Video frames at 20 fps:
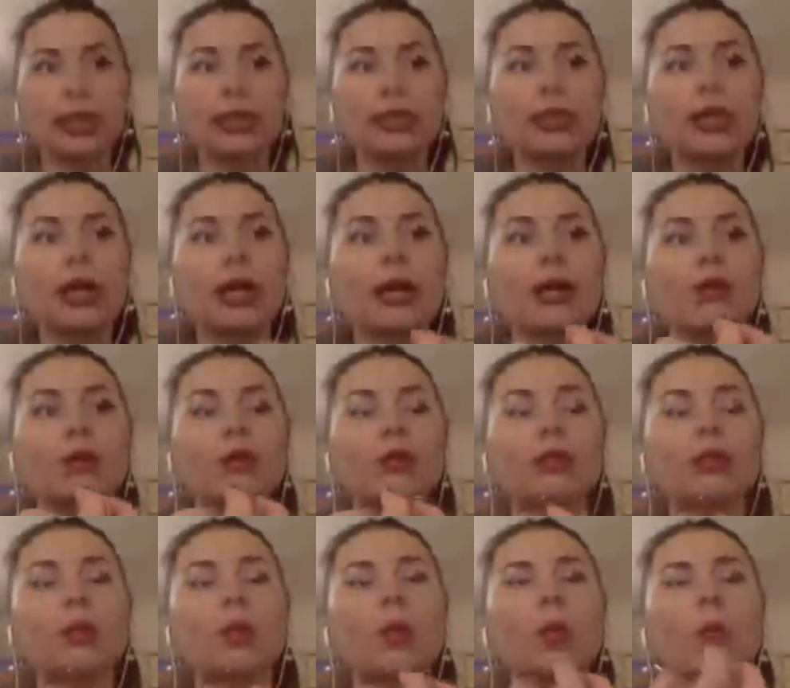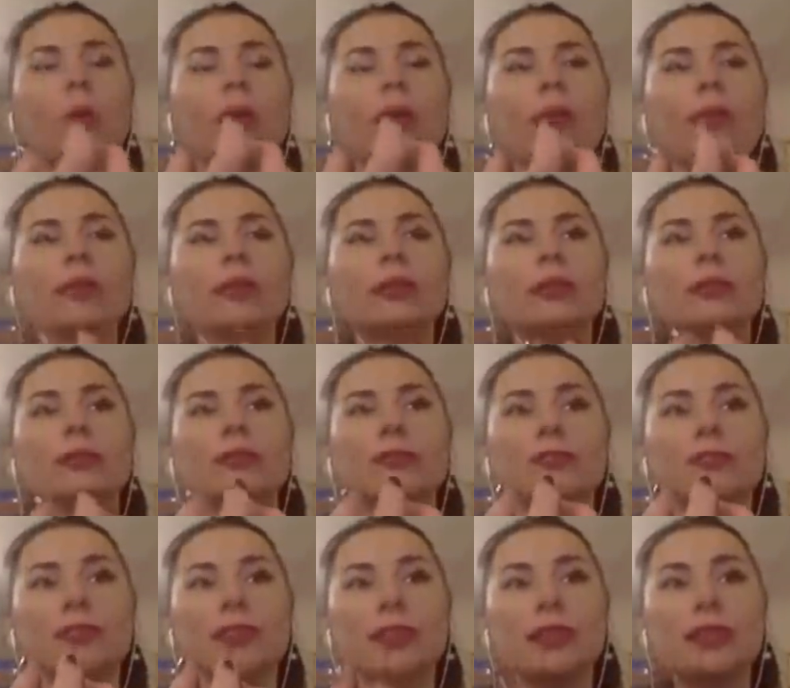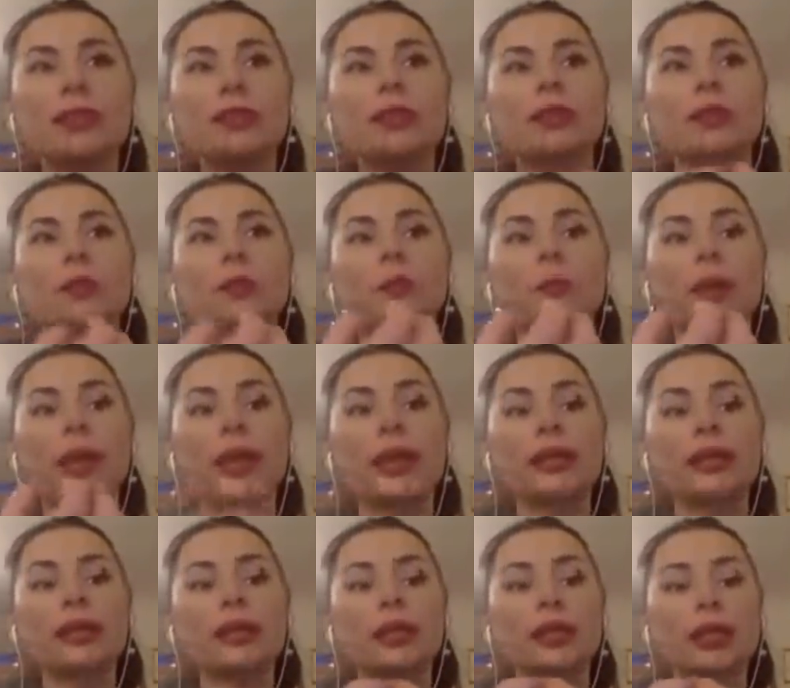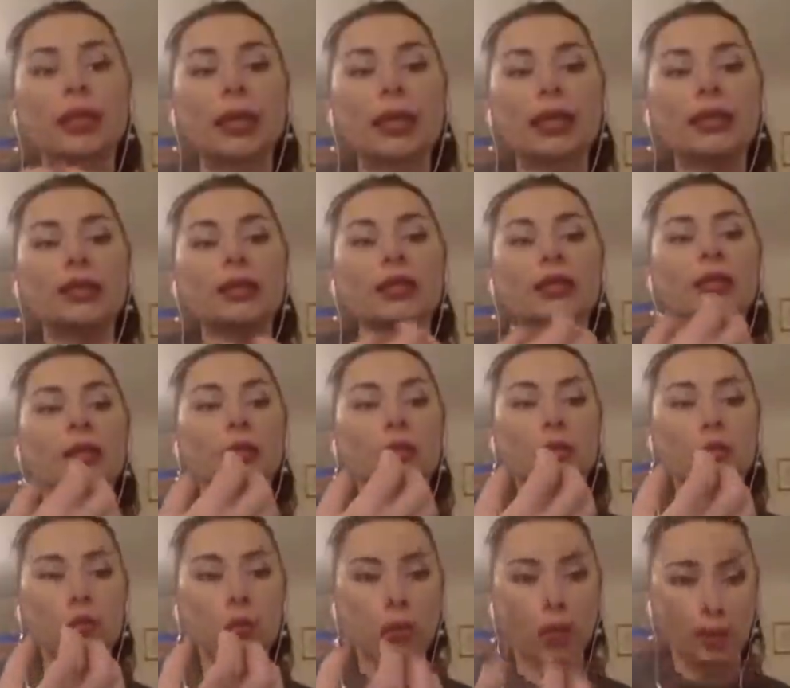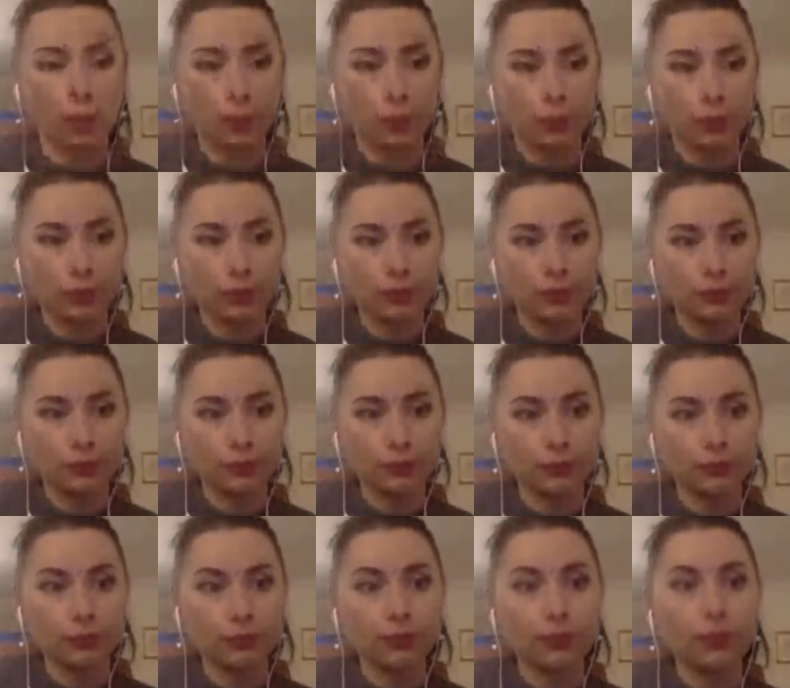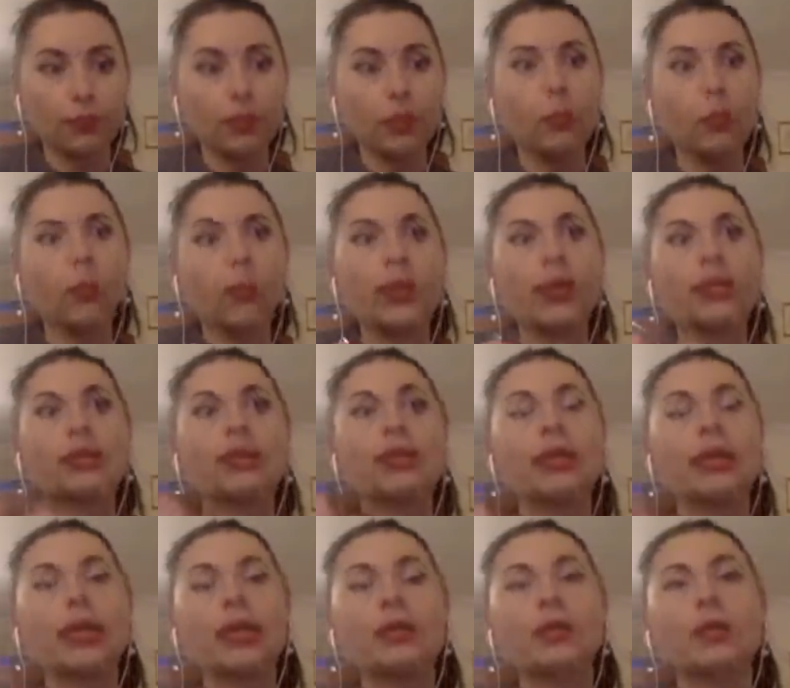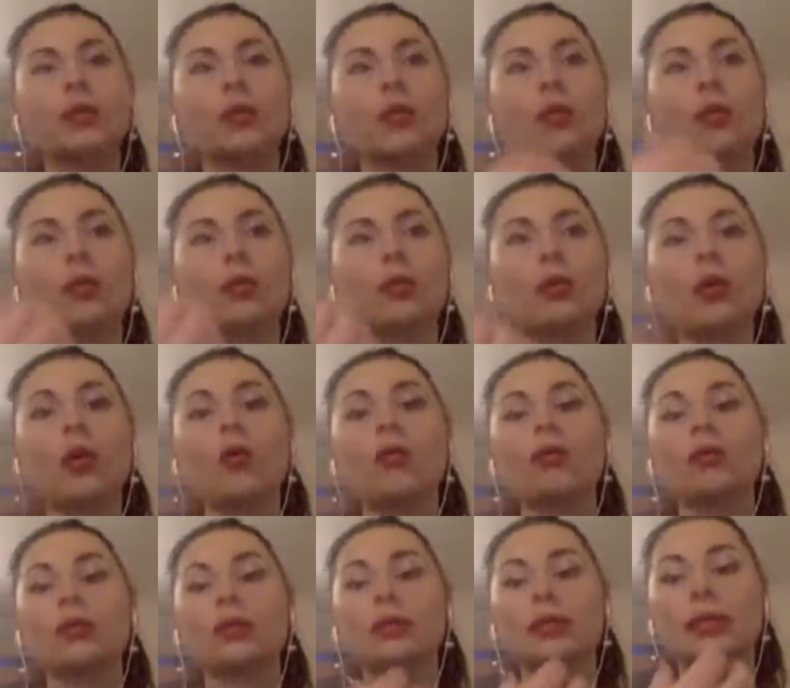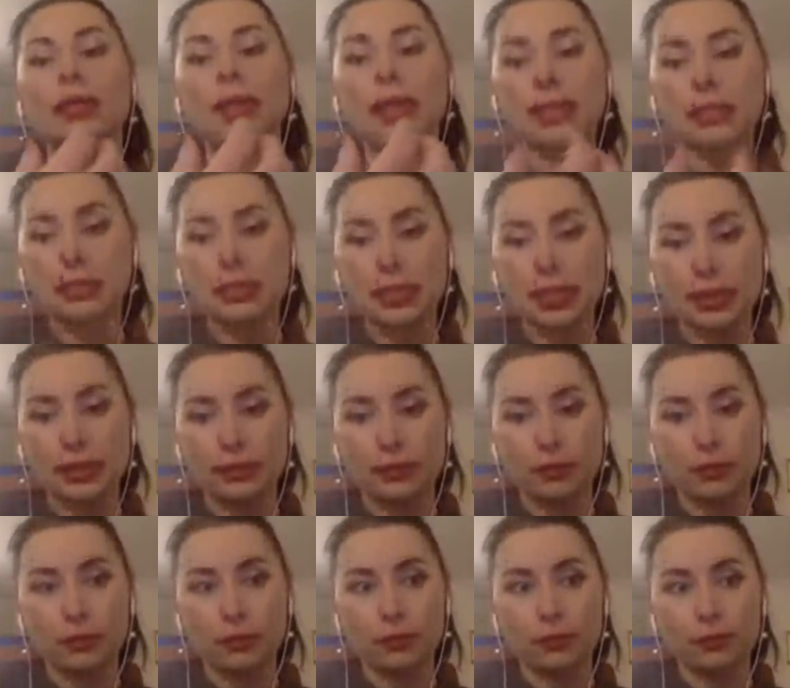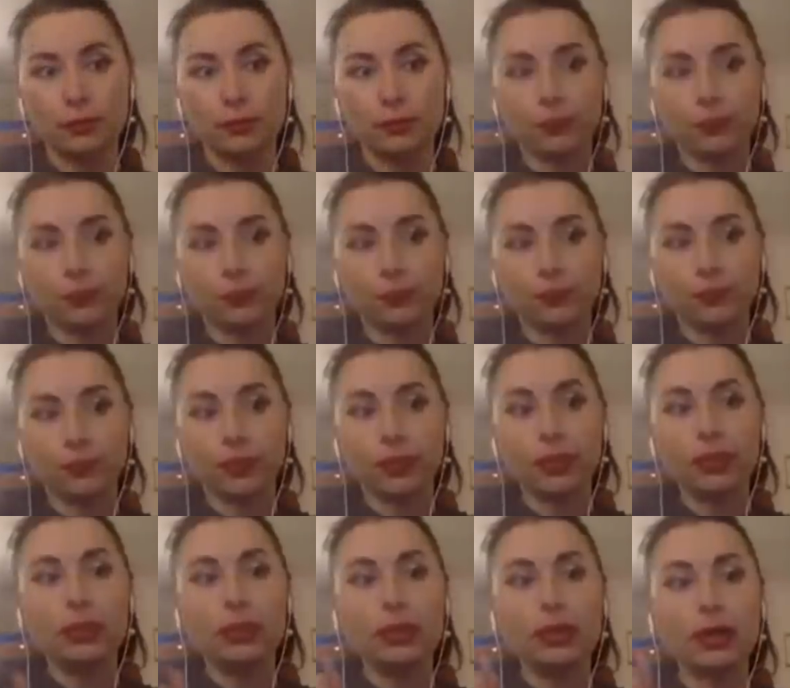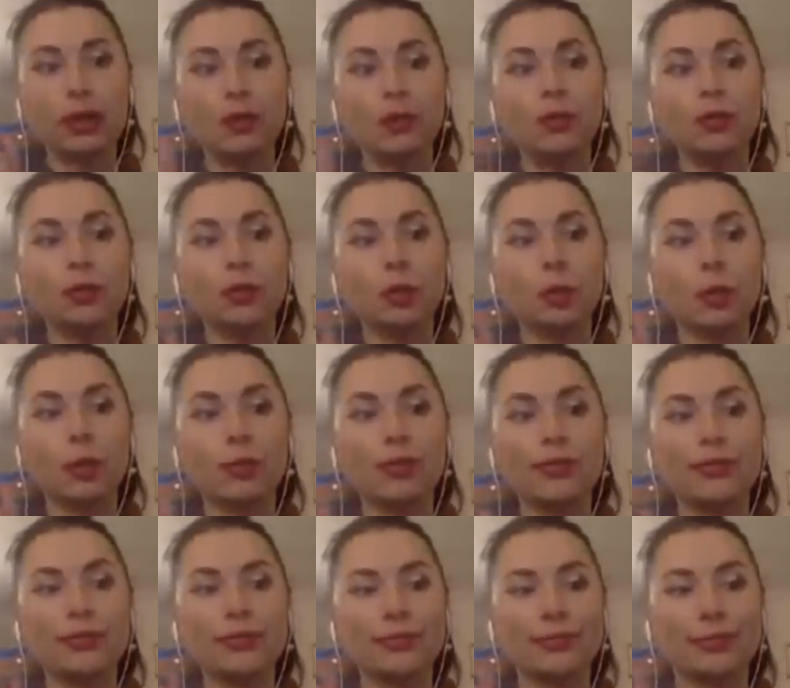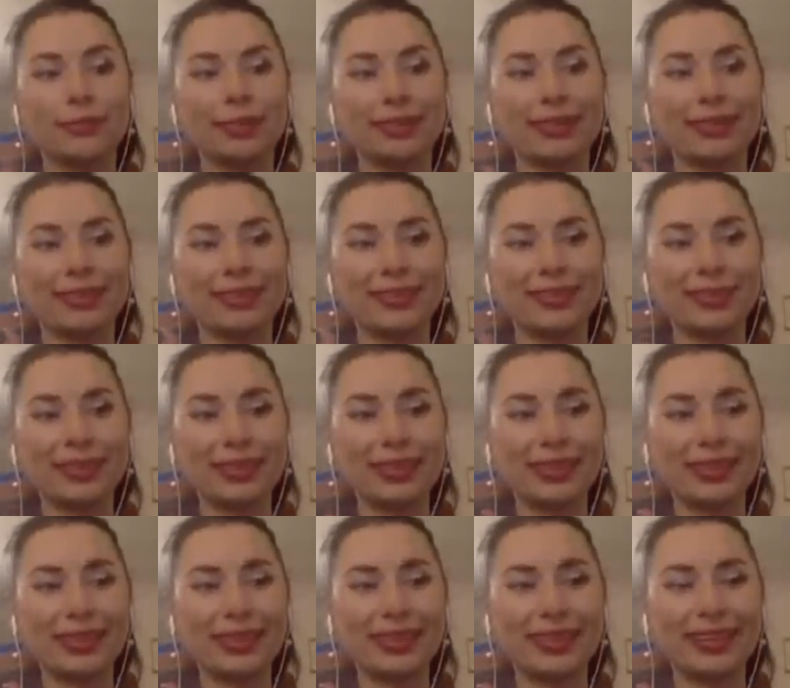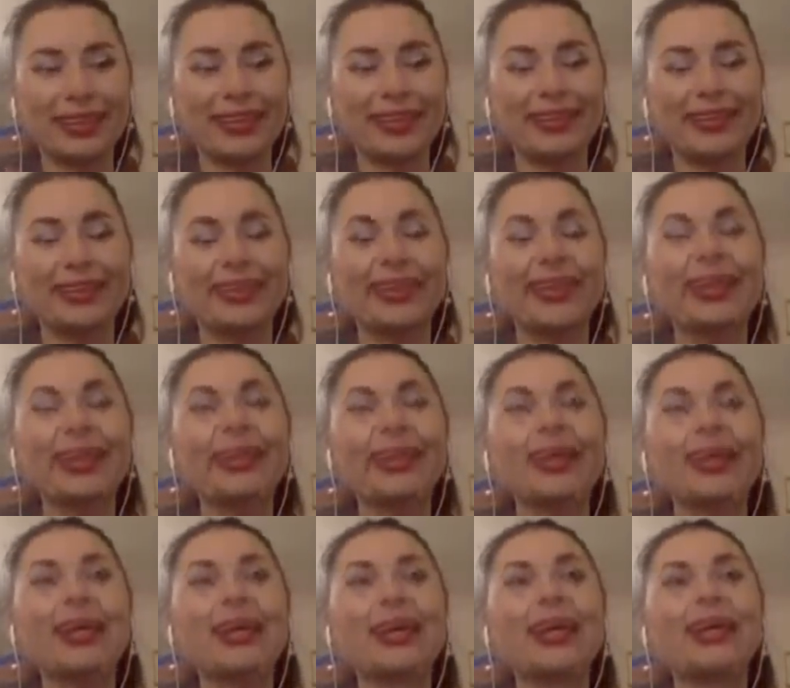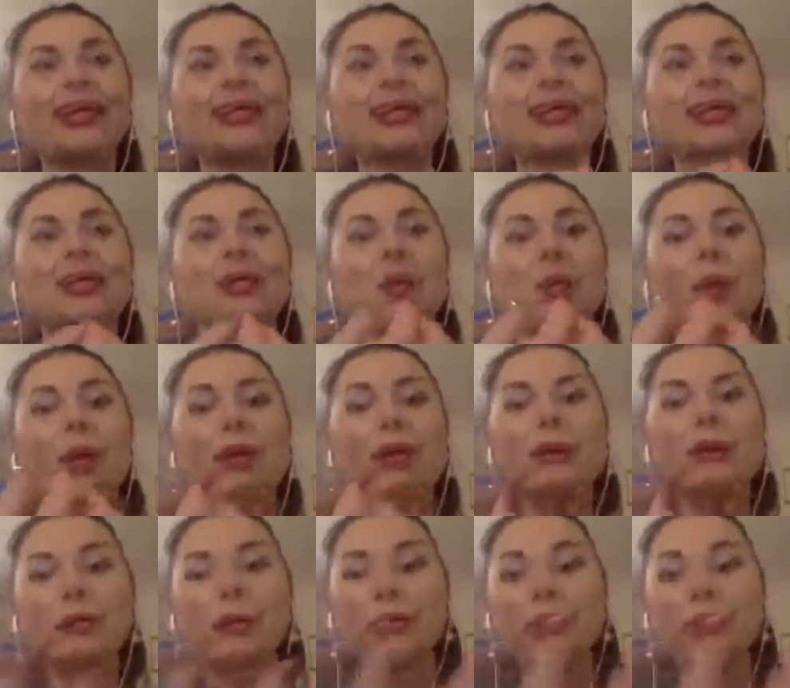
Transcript: and our women field, men can grow up. Men can go on the next level in our women field. Hello, I'm glad again. And when we